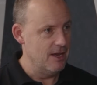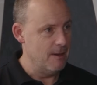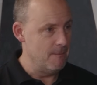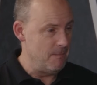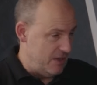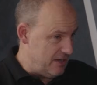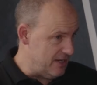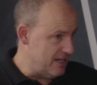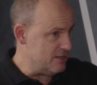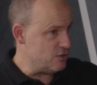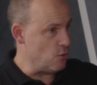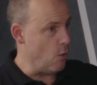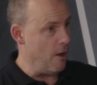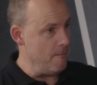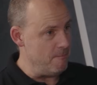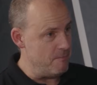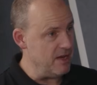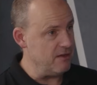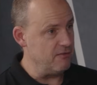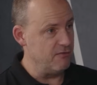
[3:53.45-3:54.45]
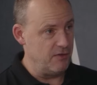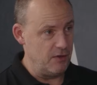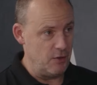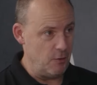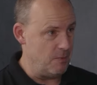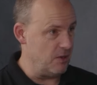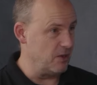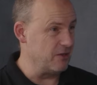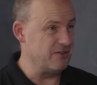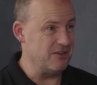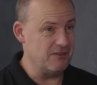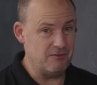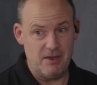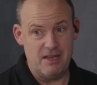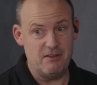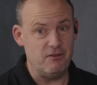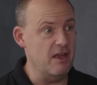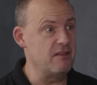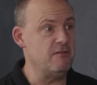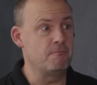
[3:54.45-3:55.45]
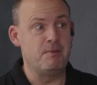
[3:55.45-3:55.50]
but it is quite big for you because it's